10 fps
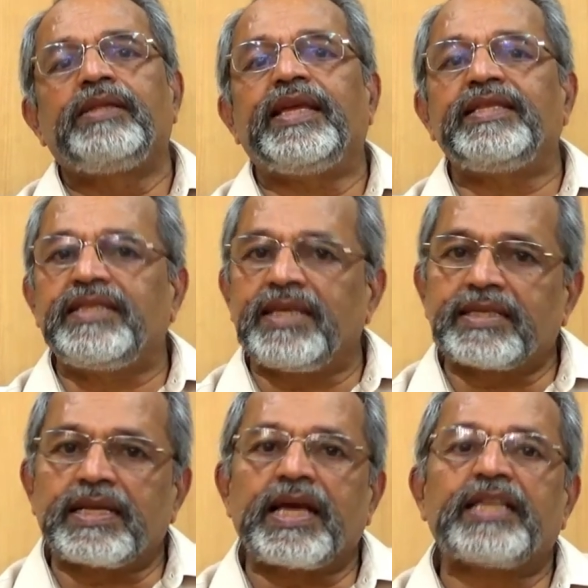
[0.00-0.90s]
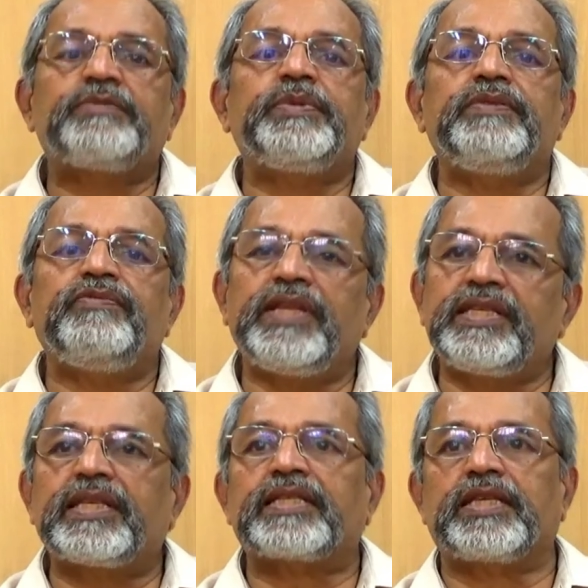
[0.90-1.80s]
The NCSL has been very
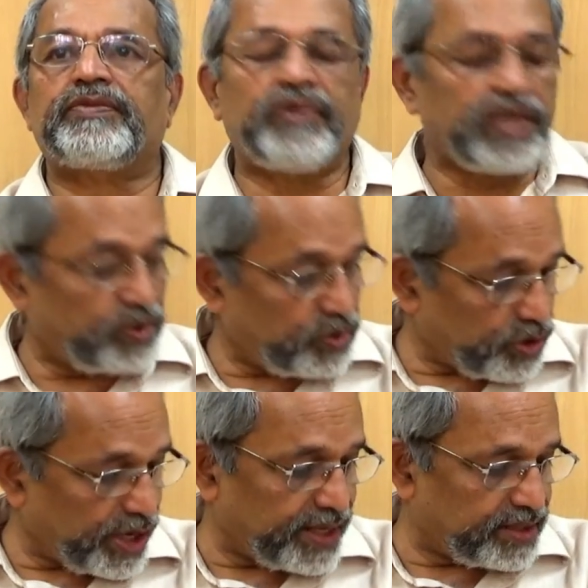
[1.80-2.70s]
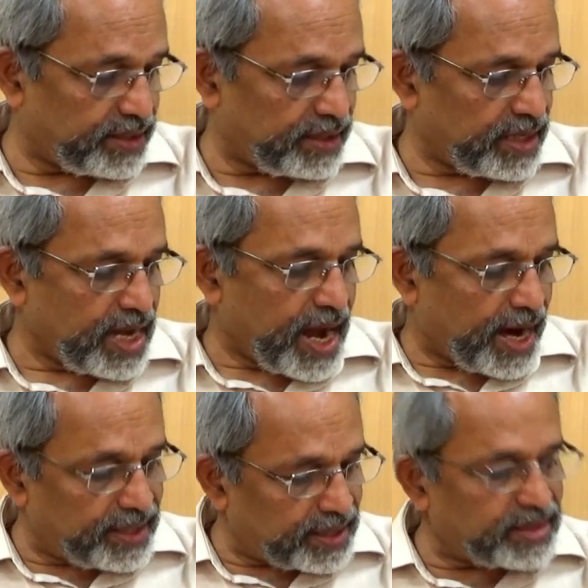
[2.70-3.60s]
successful in organizing,
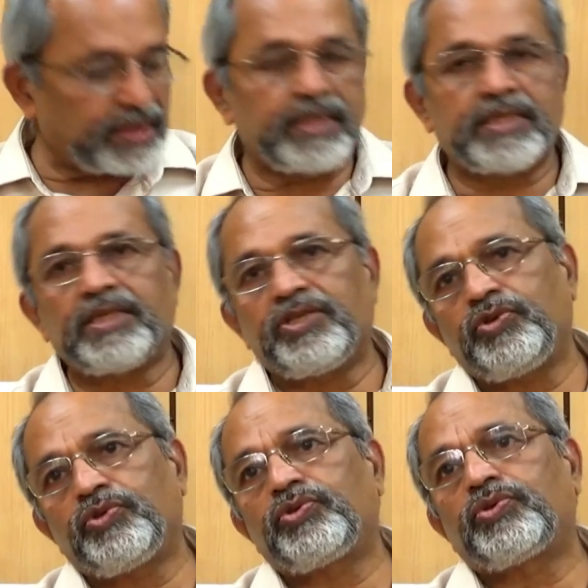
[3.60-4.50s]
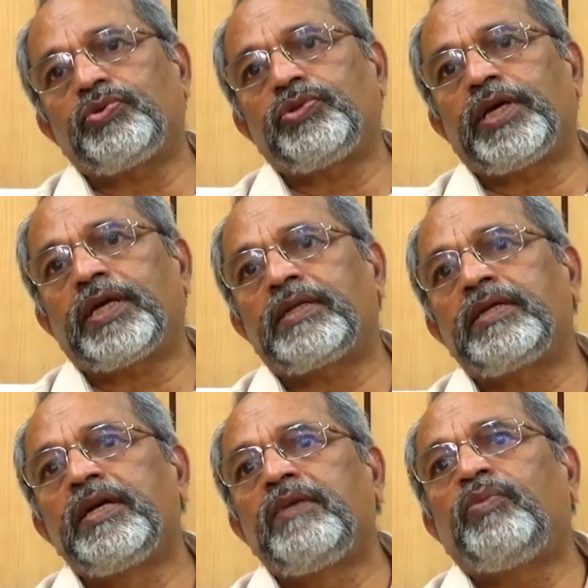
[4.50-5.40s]
addressing these issues through their
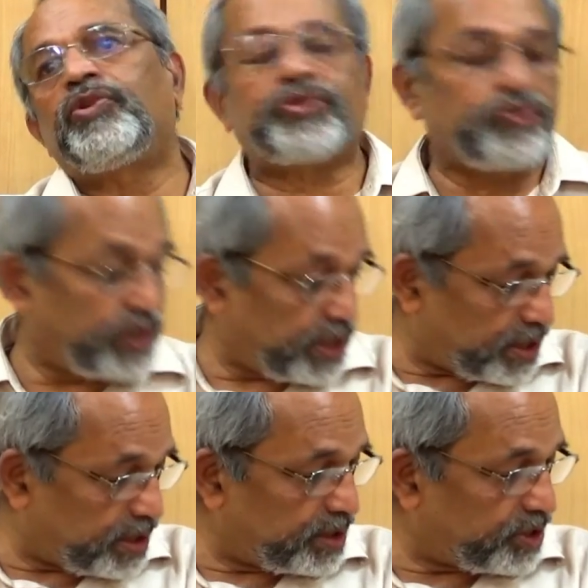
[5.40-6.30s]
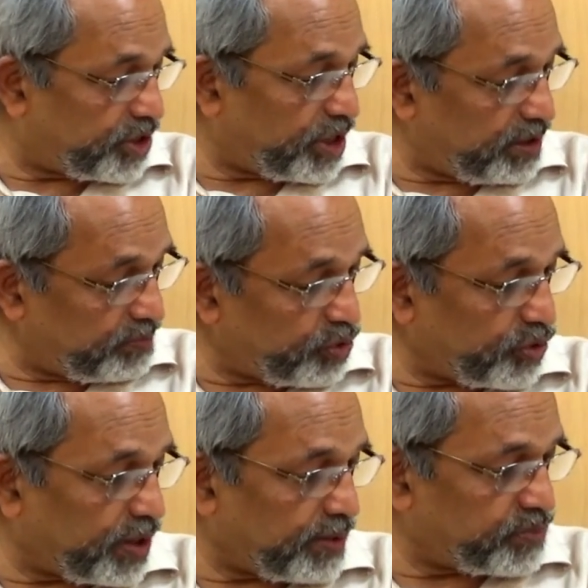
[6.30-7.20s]
most of their training
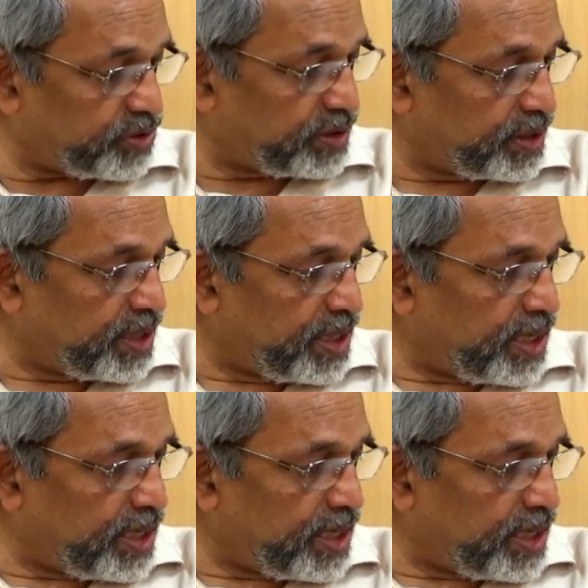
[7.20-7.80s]
programs.